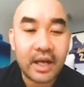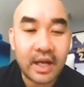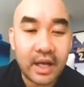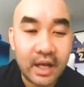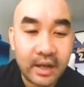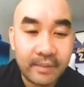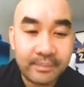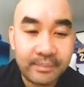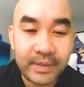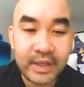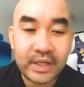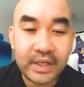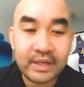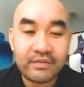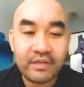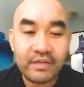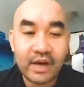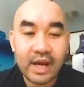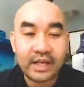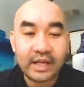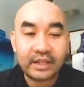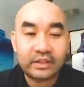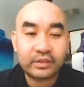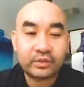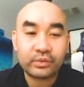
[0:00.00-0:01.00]
They
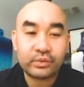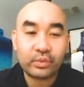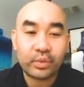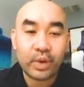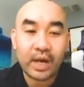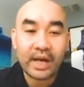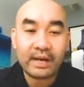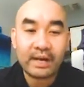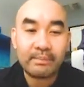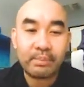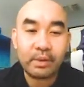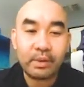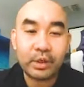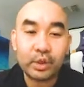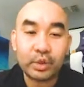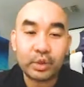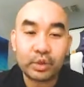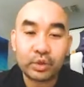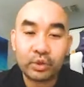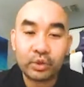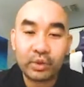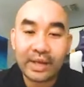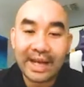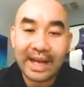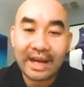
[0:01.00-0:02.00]
divide into right
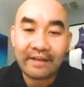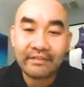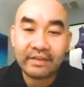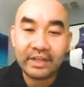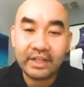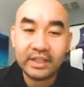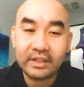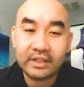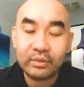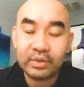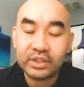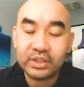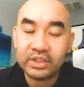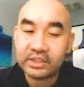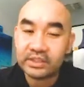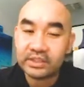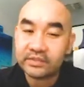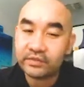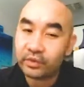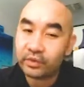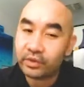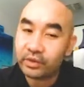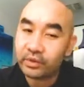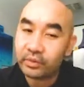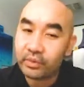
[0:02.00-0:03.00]
pleural cavity, which is
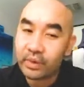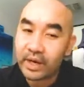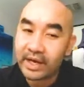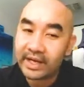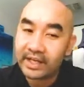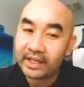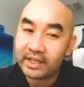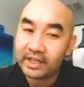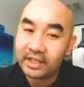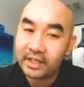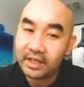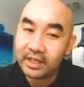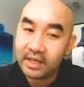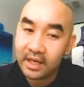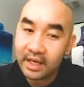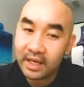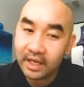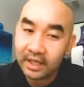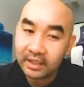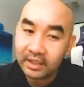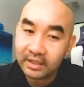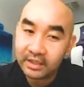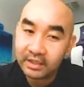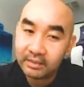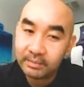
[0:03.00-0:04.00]
for the right
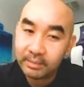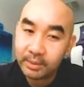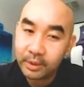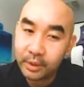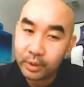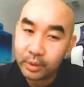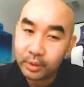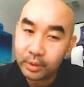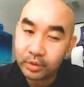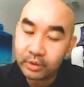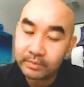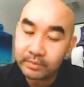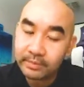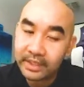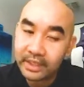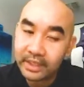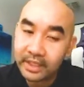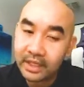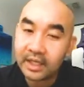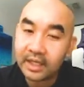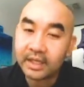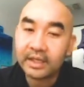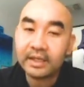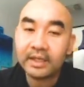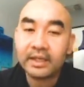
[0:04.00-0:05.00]
lung. Pleural means
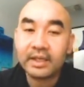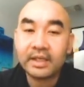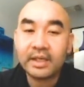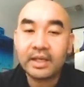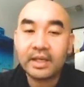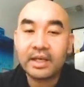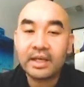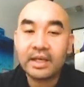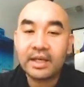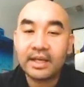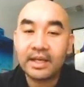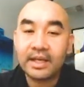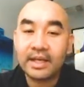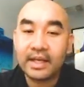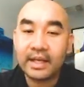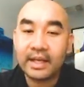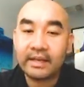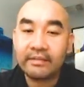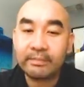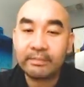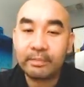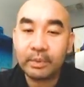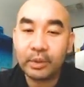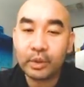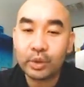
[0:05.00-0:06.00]
lung.
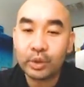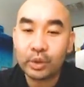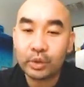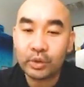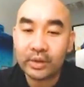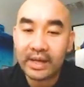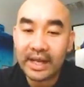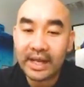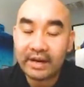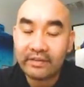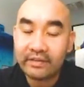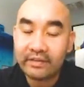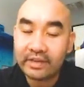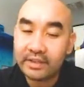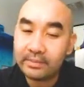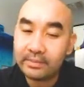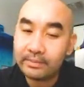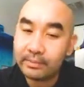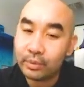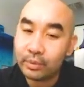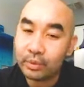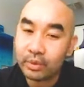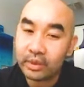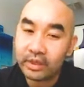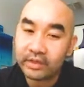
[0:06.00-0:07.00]
Left pleural cavity
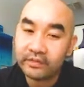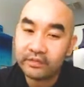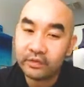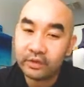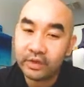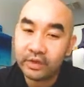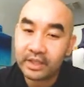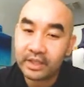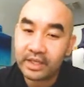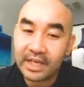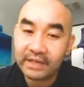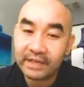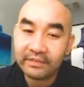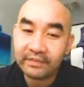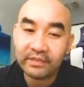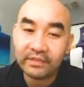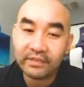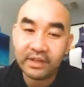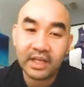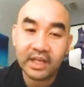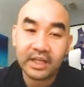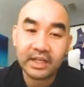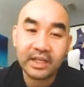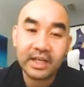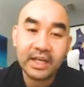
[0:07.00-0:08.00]
more for the left
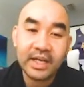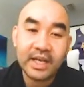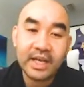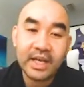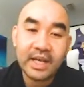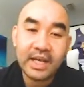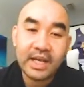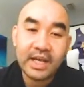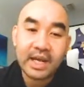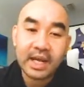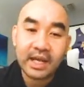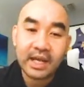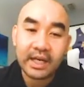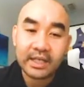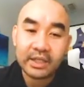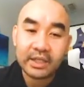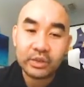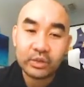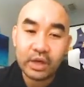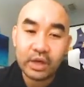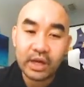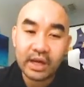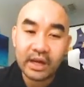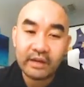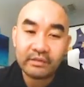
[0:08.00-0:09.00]
lung. And then you
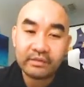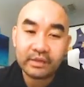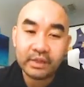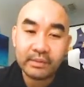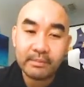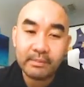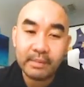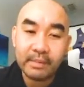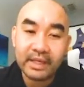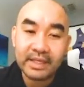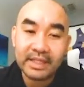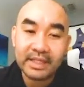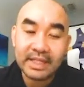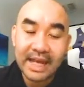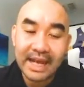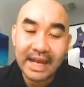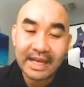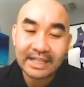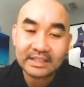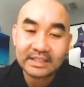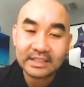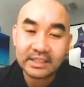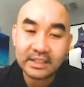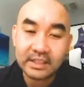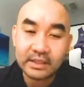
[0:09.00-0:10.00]
have the
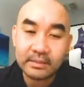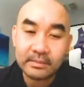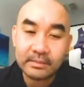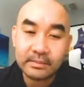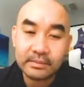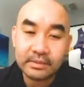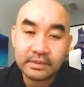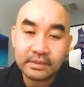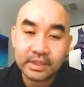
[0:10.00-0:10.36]
mediastinum.